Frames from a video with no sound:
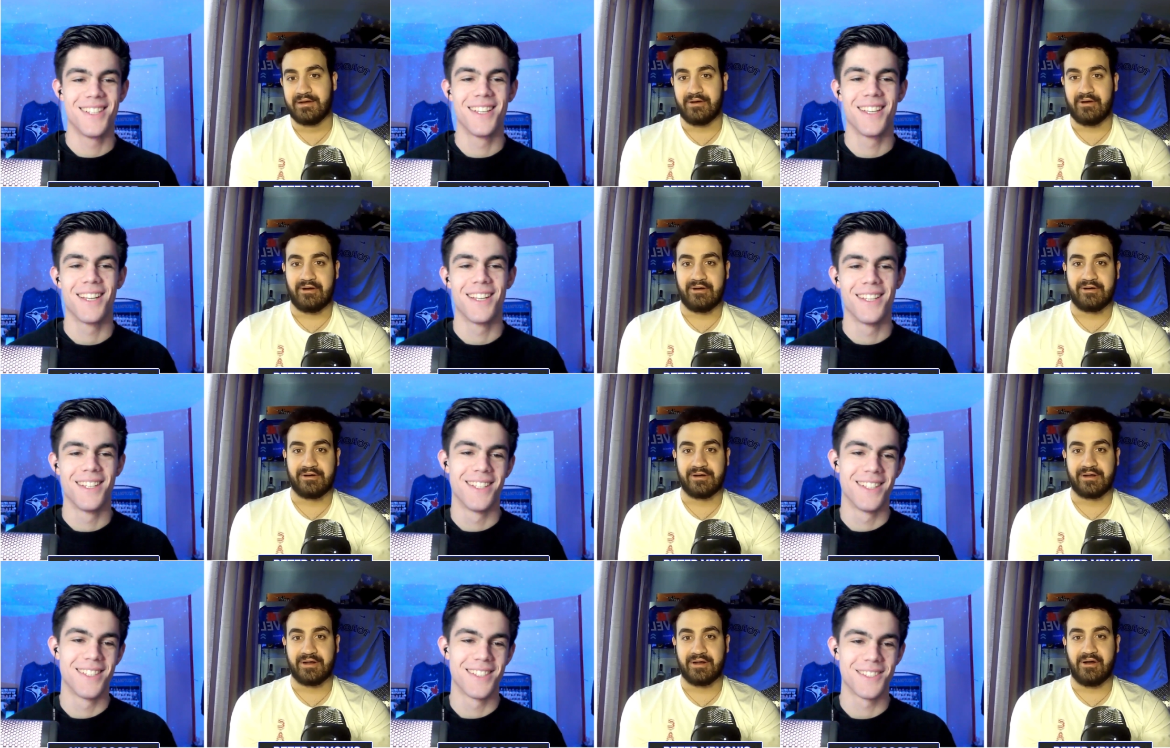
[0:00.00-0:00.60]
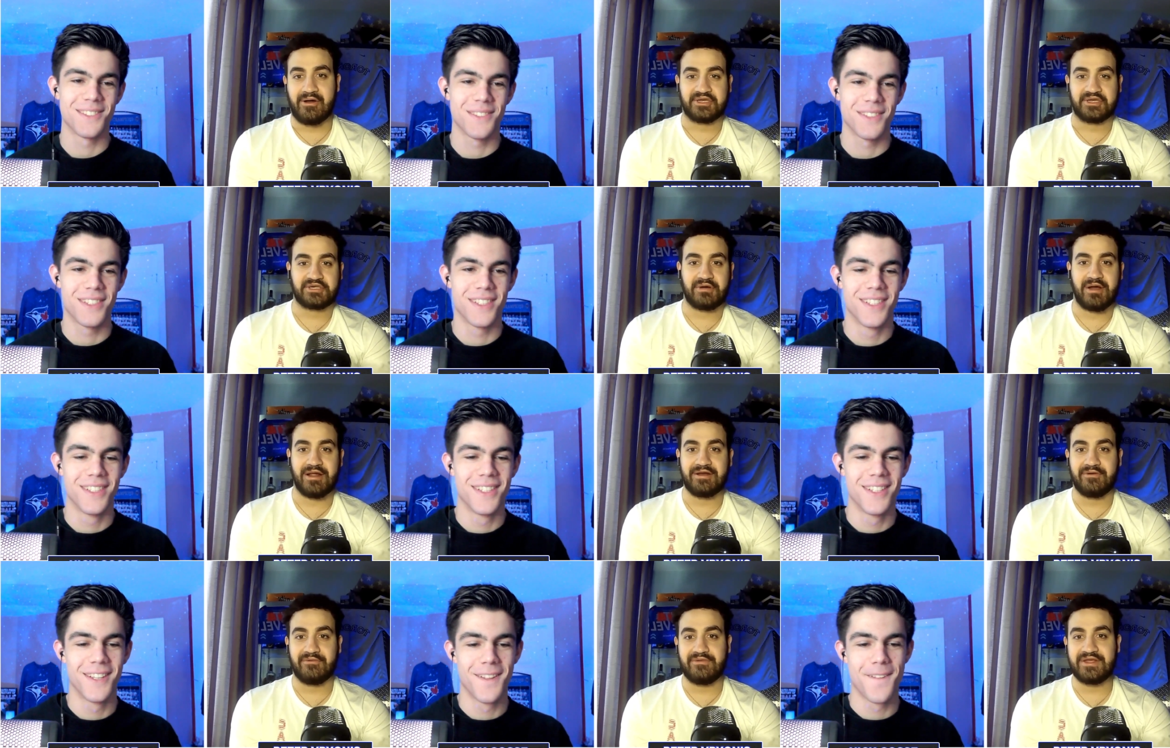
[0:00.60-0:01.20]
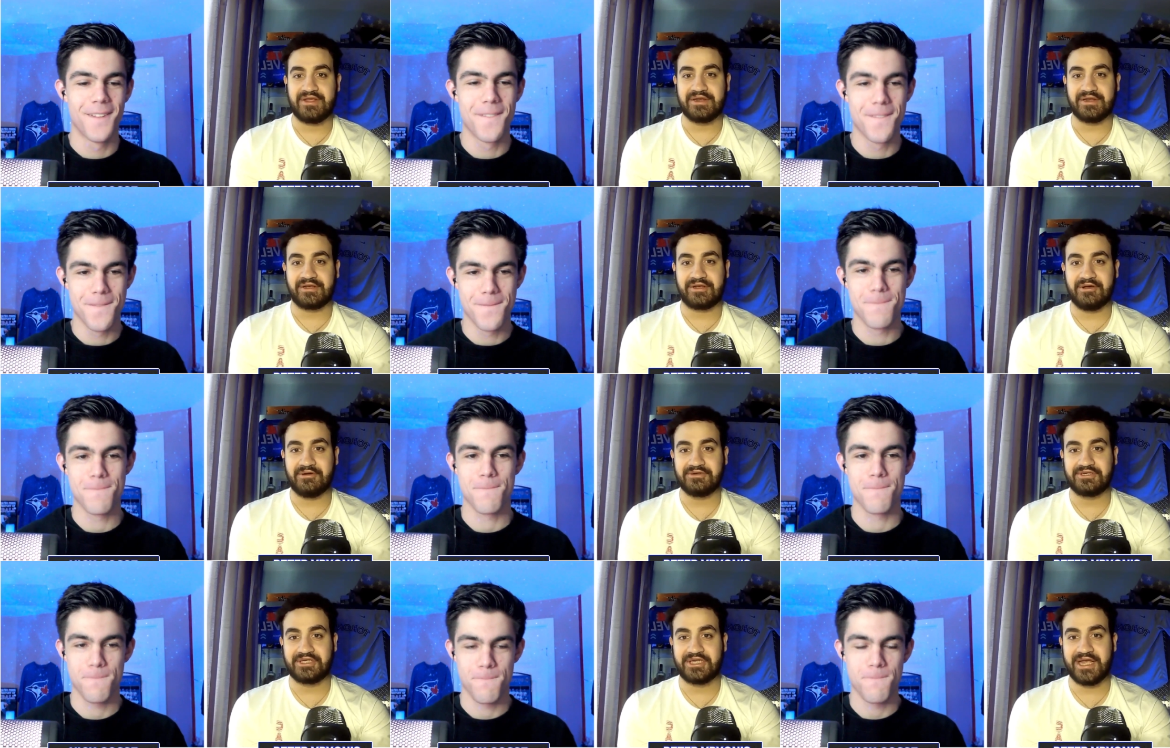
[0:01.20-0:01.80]
Speaker 1: are are trying to
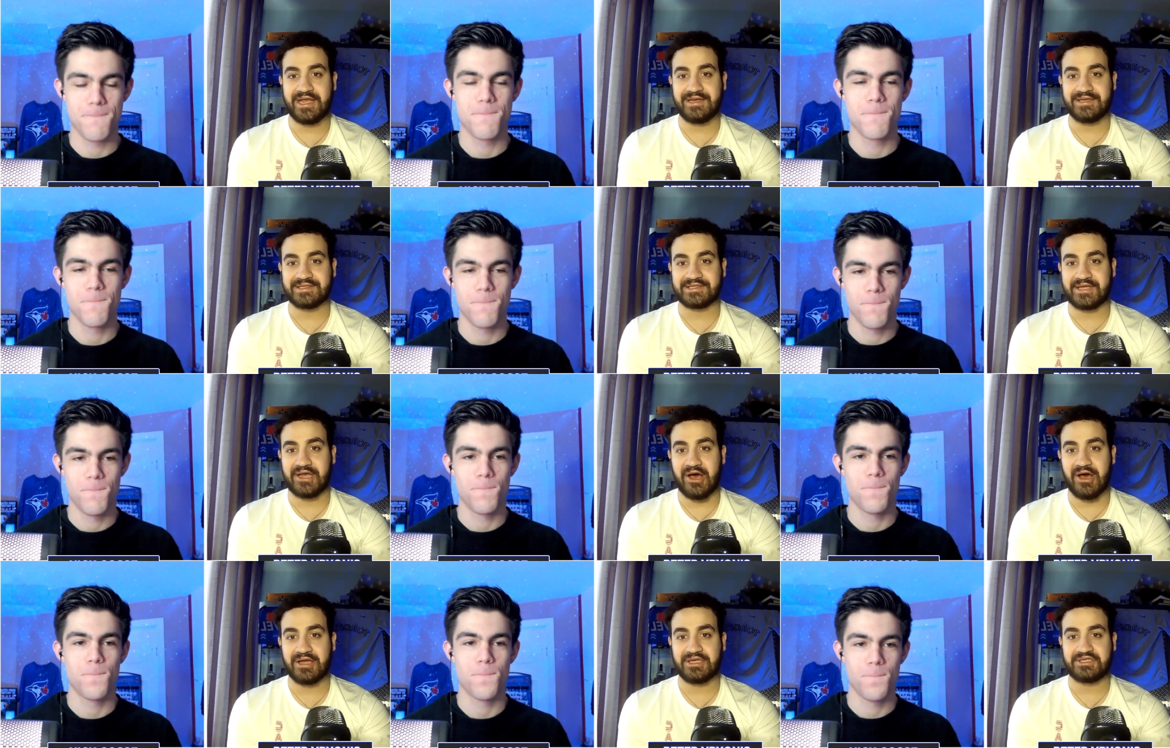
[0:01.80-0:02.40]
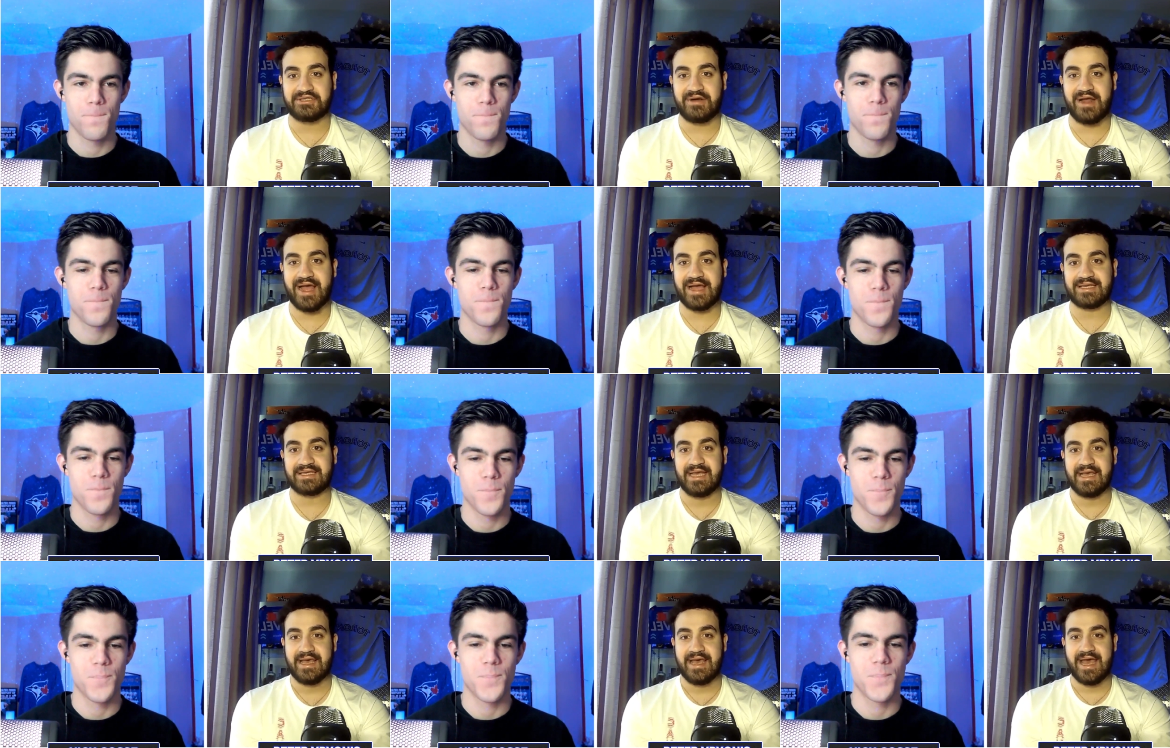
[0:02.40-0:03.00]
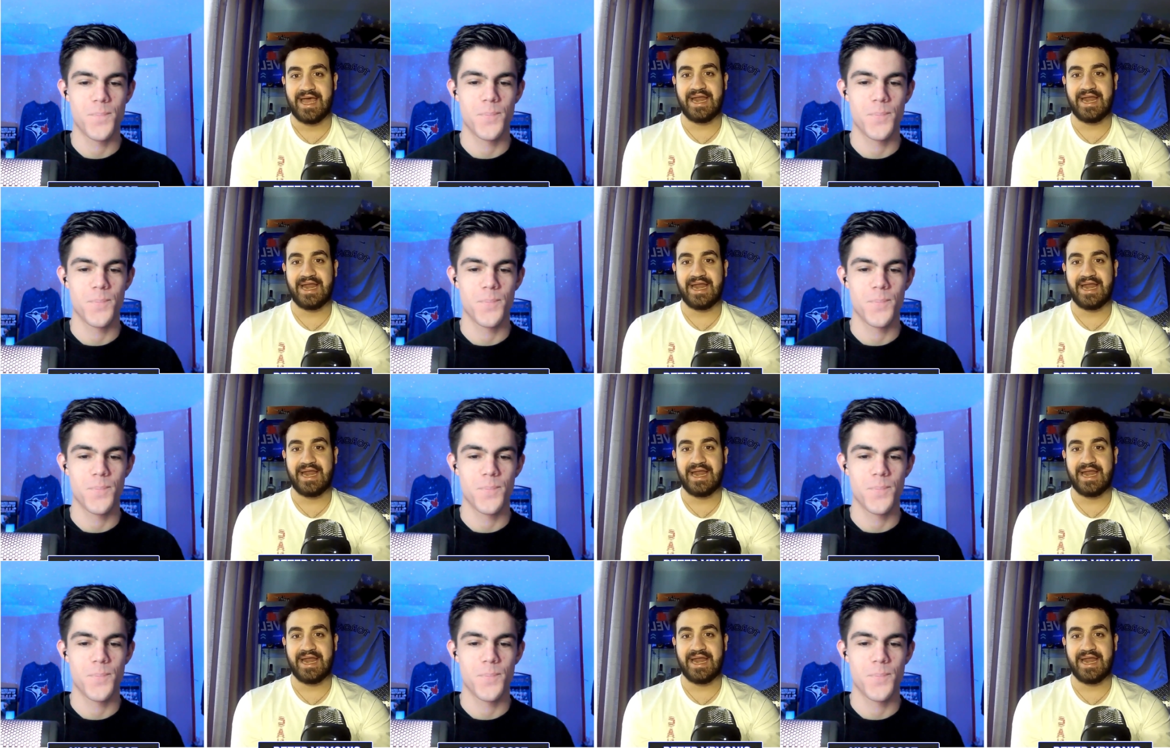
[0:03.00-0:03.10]
renegotiate his contract.